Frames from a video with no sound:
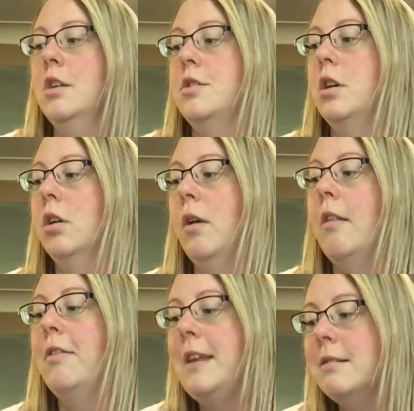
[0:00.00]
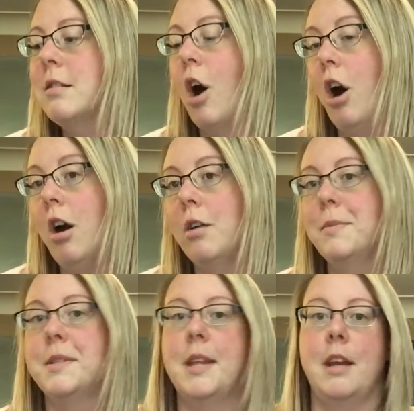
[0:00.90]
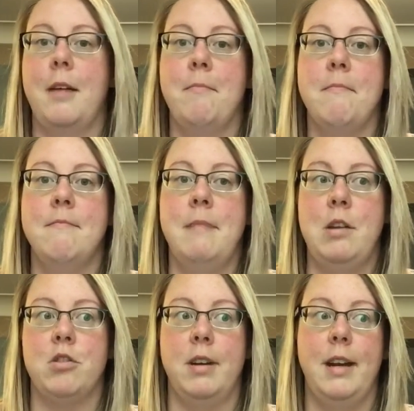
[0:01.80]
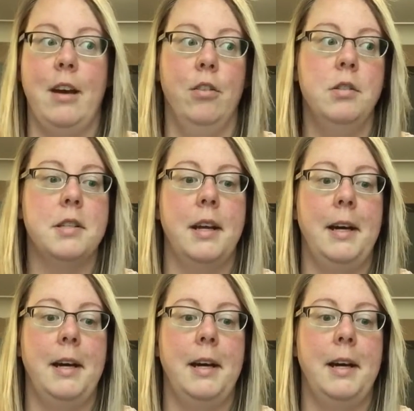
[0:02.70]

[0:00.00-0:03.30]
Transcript: So these carbs that I'm measuring out